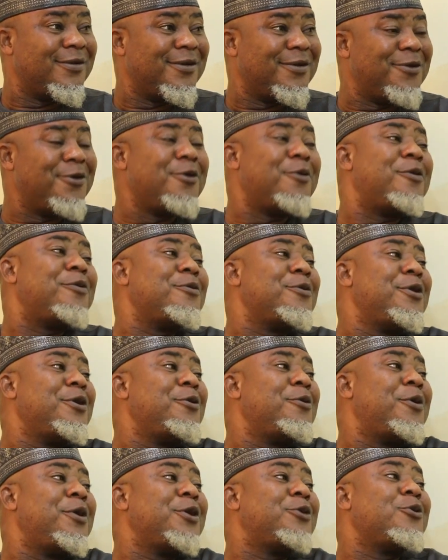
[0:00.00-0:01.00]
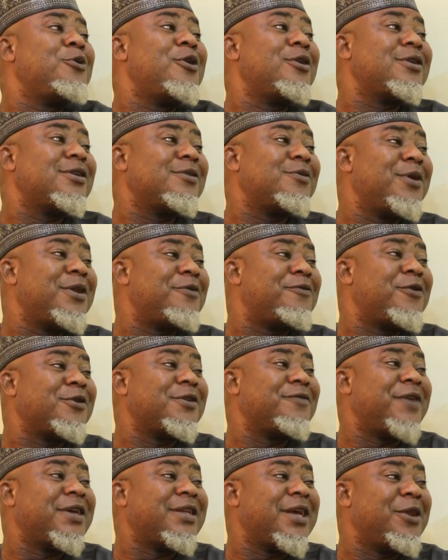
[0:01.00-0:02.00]
Do you know what they told us when they
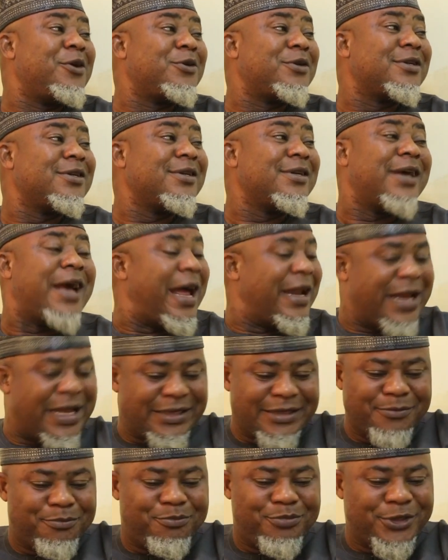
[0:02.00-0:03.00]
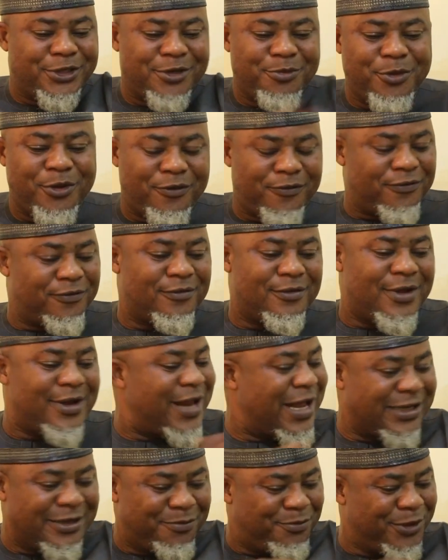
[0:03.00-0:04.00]
first invited us? And that impeached me off.
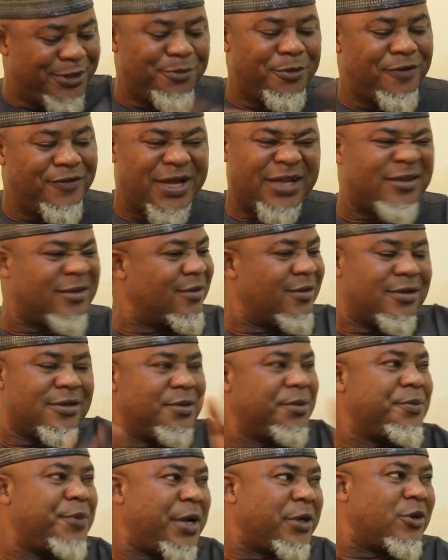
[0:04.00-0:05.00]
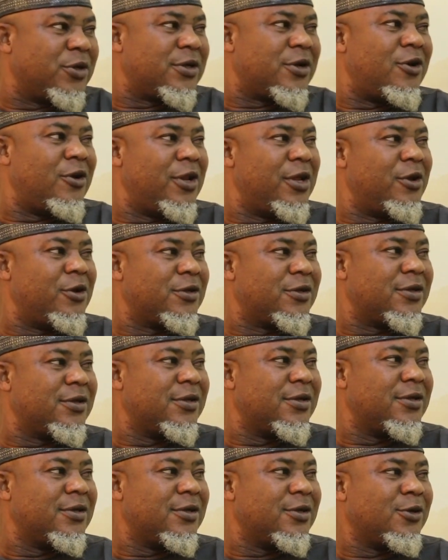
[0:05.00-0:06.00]
That impeached me off that these people are just calling us
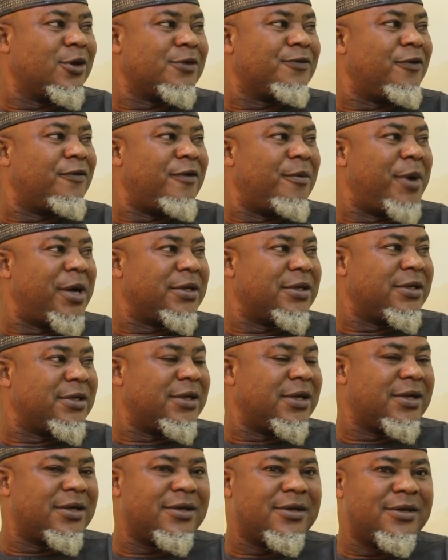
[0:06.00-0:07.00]
just for formality's sake.